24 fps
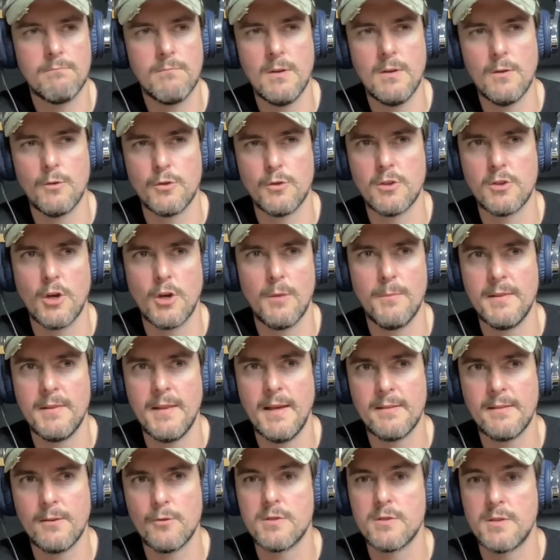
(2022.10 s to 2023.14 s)
determined
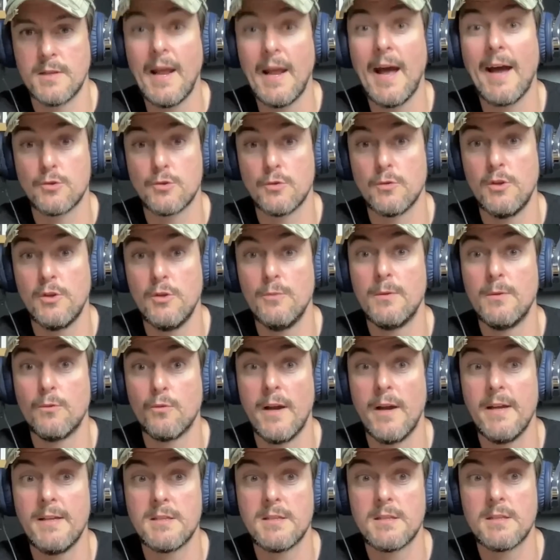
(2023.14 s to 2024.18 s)
that there was an actual human
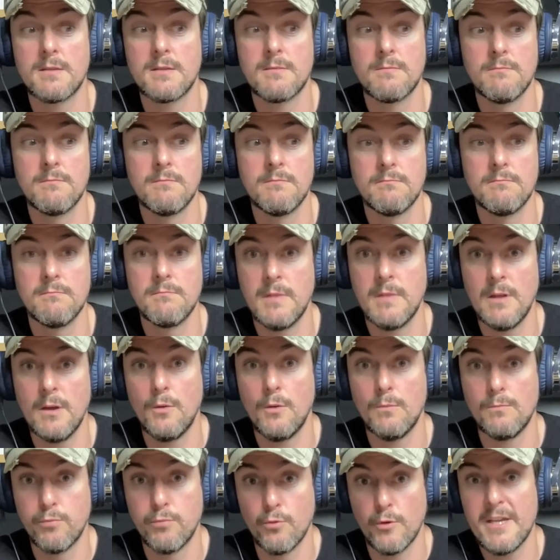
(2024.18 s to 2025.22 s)
rights
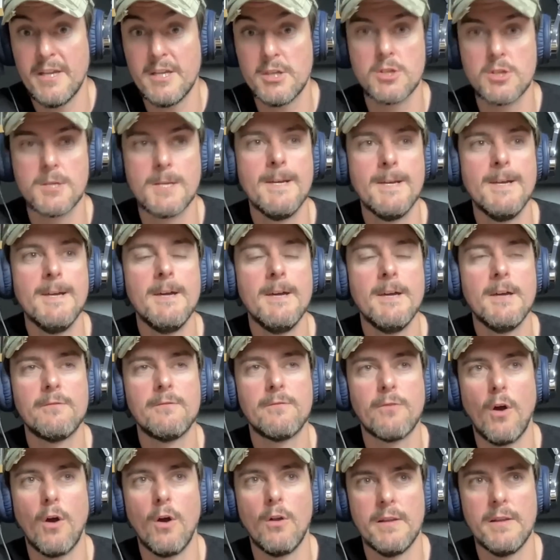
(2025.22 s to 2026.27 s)
breach
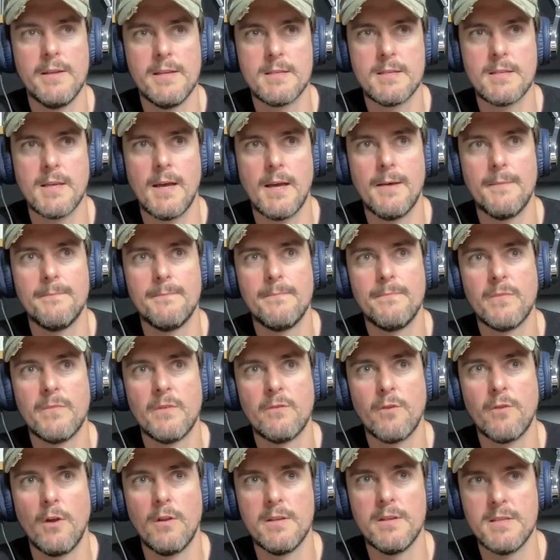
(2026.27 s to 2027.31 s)
for all these
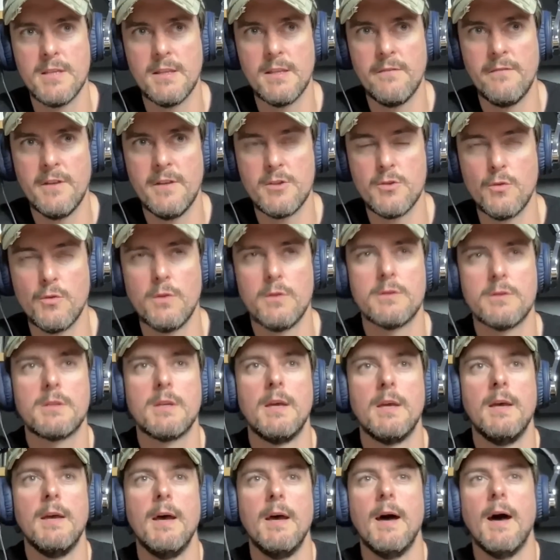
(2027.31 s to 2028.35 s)
individuals.
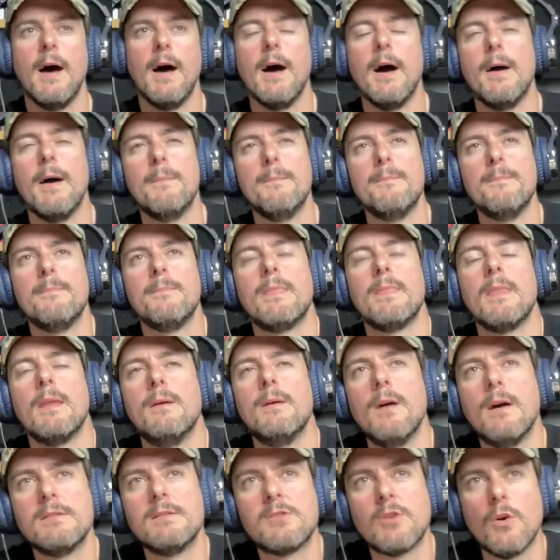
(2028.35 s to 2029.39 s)
Mm-hmm.
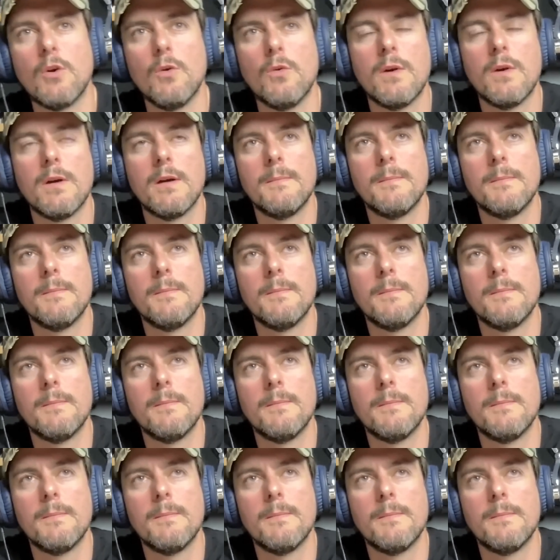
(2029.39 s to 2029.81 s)
So